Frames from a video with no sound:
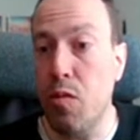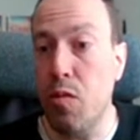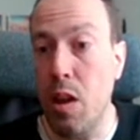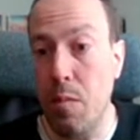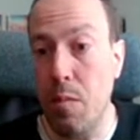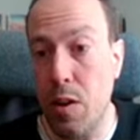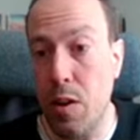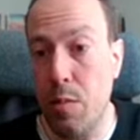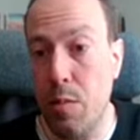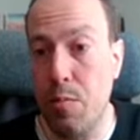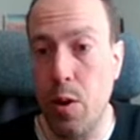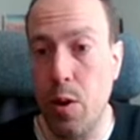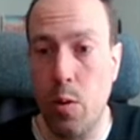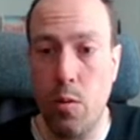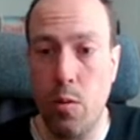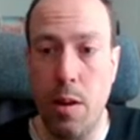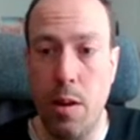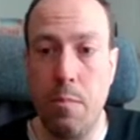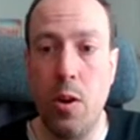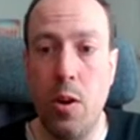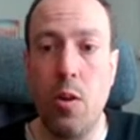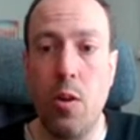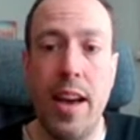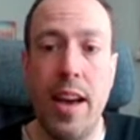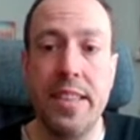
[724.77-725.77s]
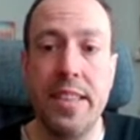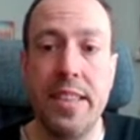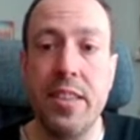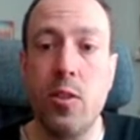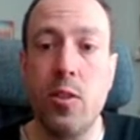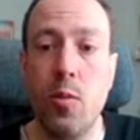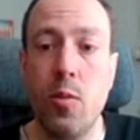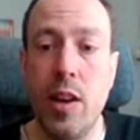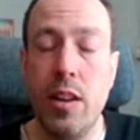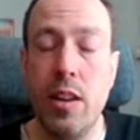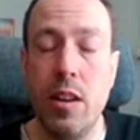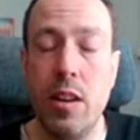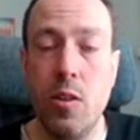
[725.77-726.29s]
framework program,
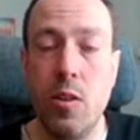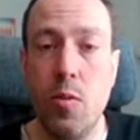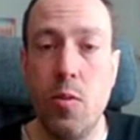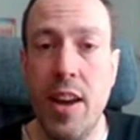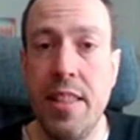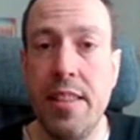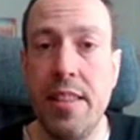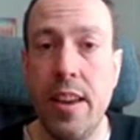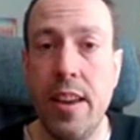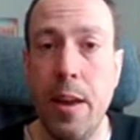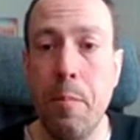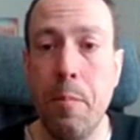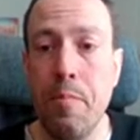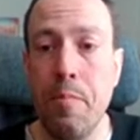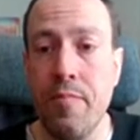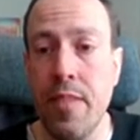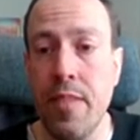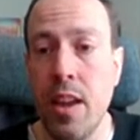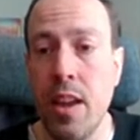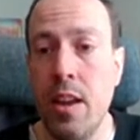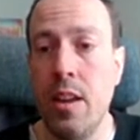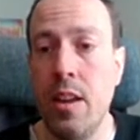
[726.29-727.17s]
Horizon 2020.